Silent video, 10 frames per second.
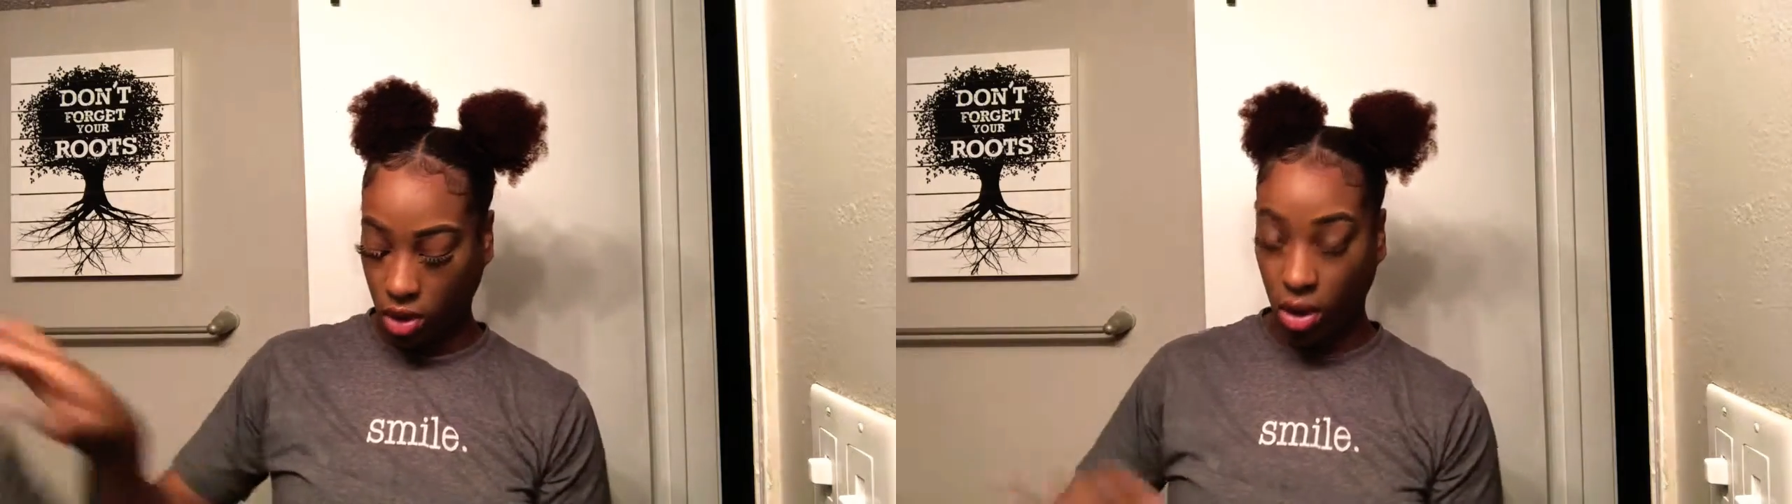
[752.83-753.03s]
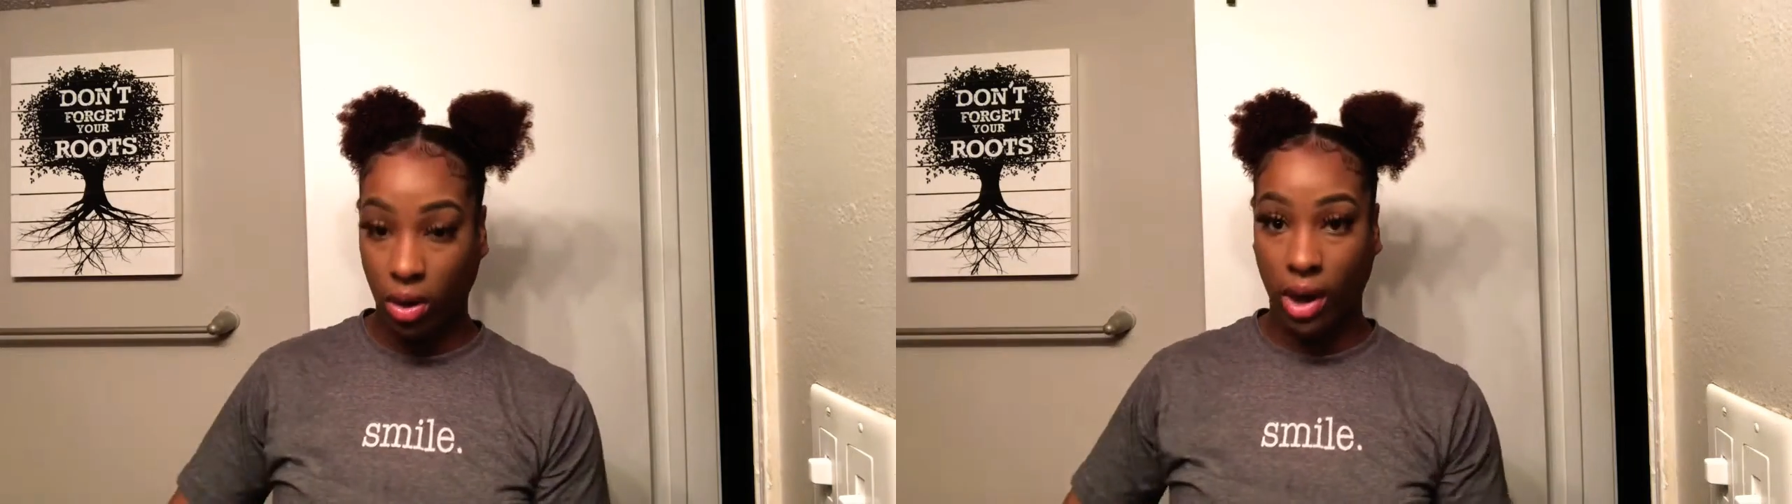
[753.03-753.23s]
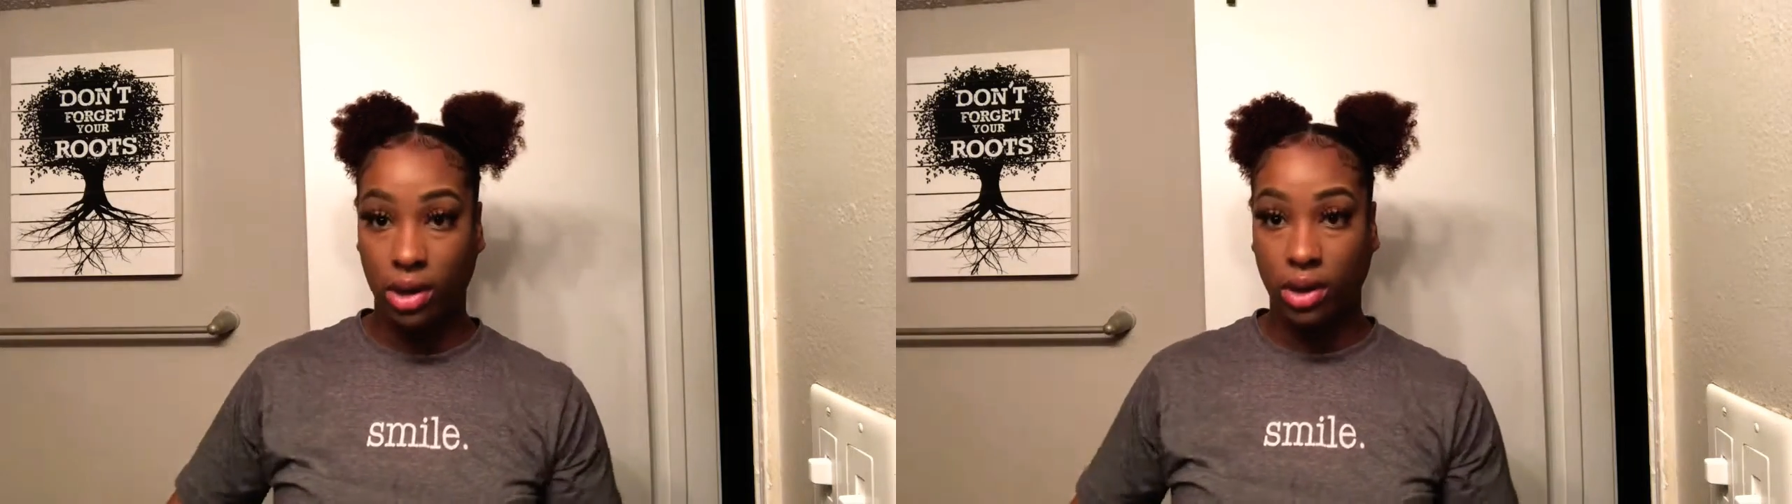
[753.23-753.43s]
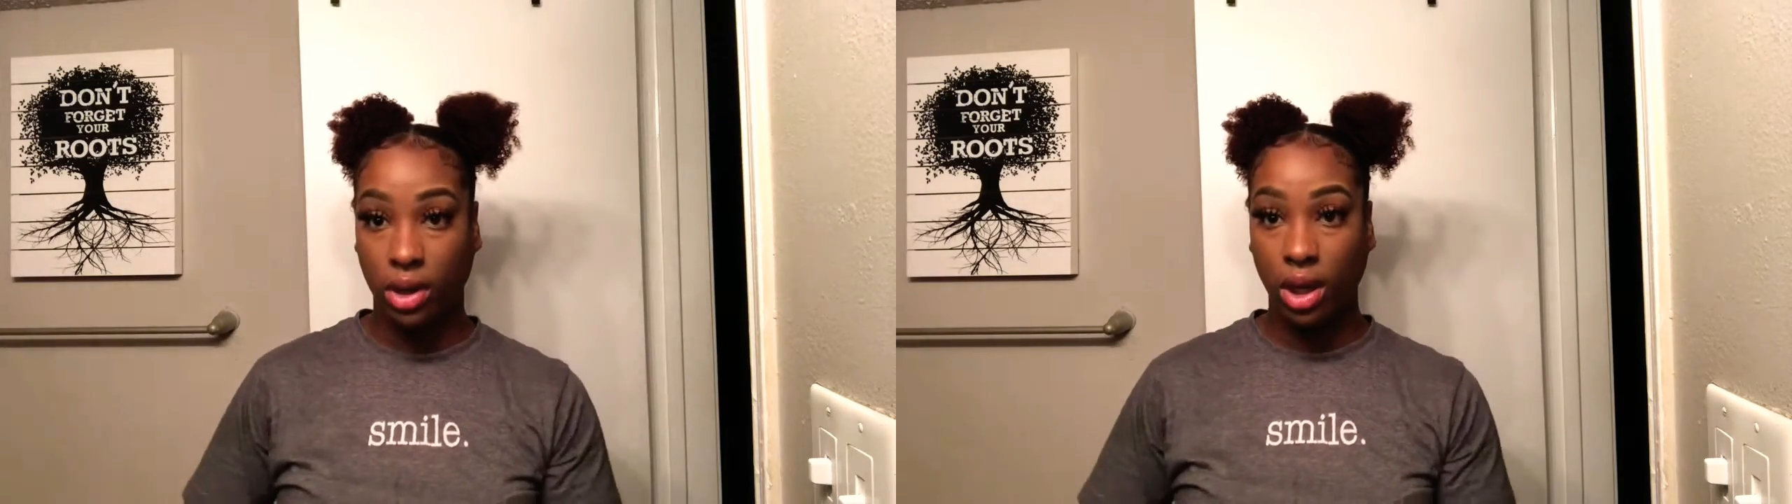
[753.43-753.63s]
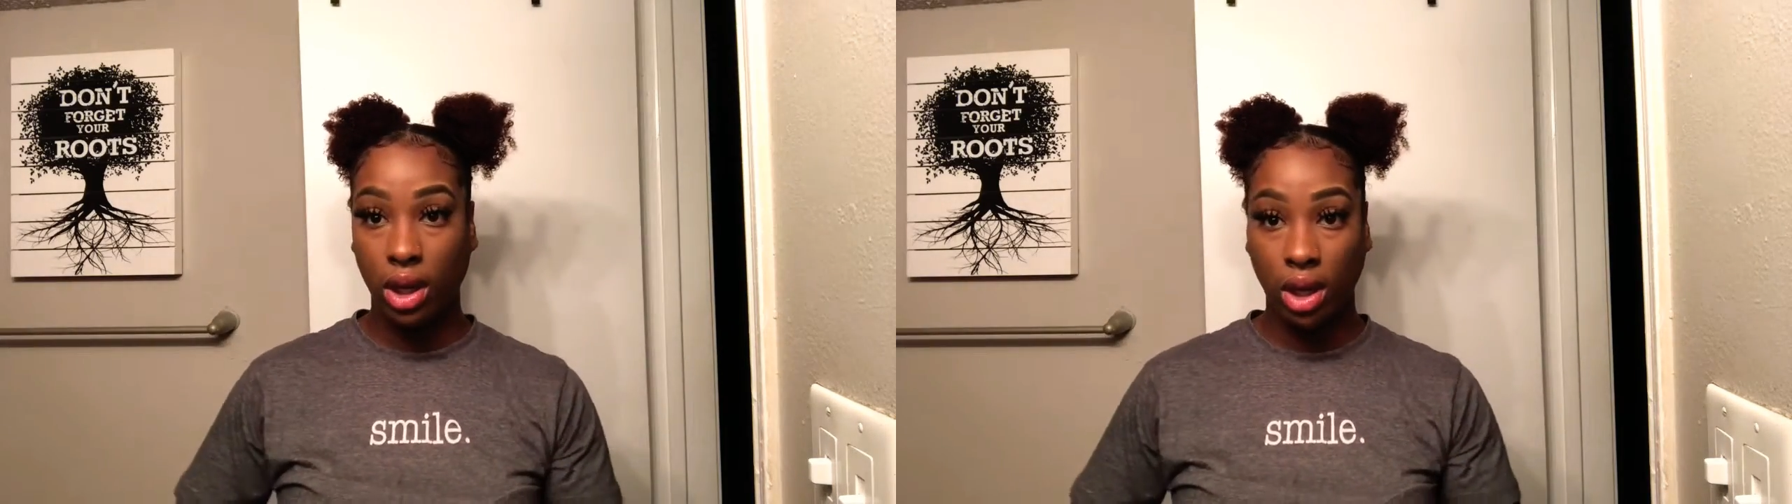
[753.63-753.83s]
Okay, so
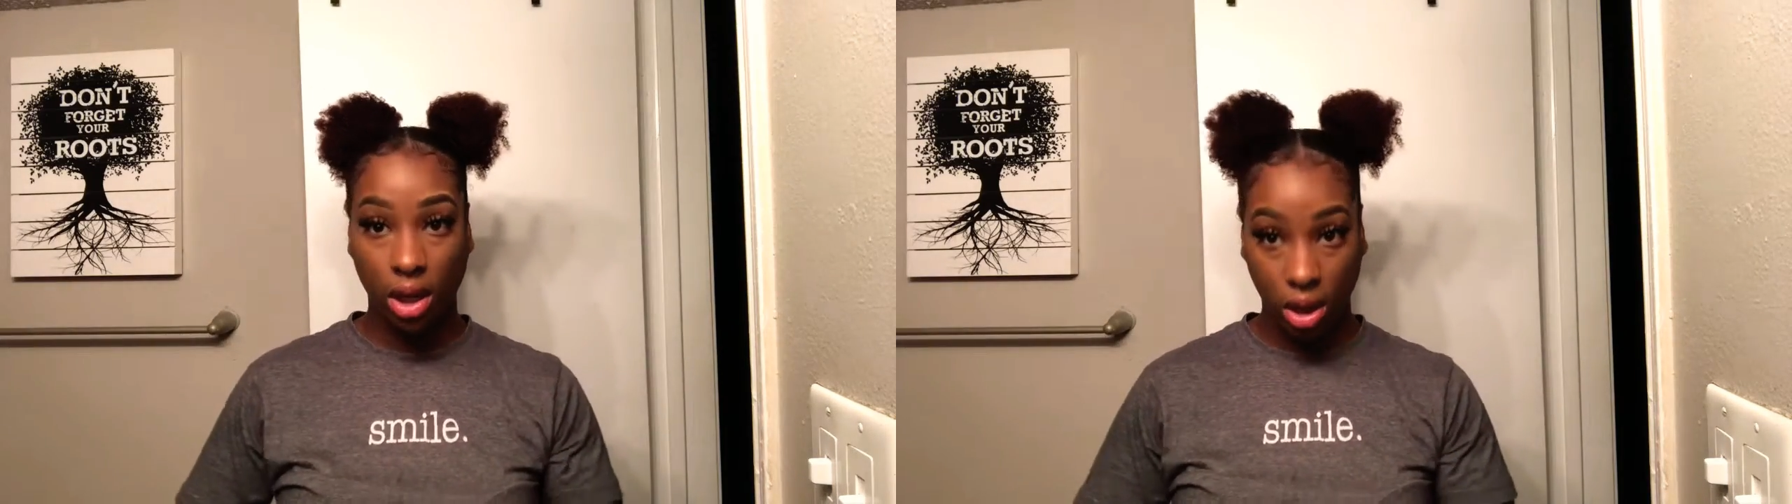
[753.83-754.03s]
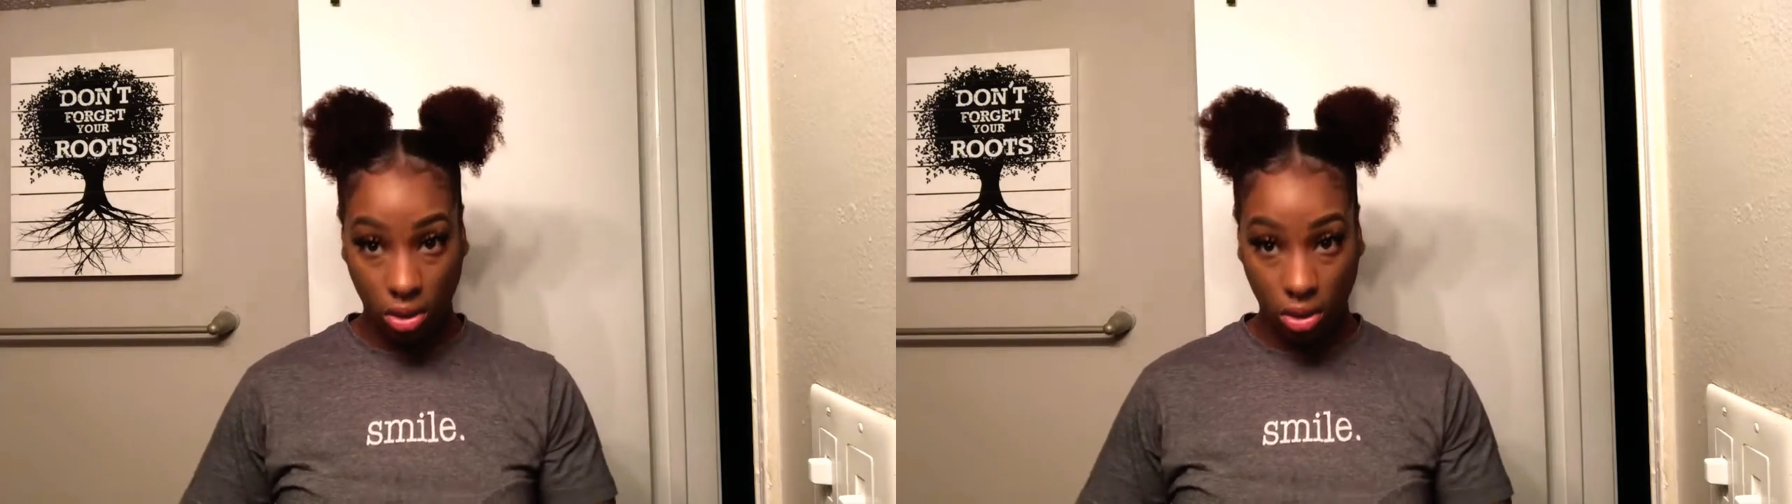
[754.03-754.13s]
then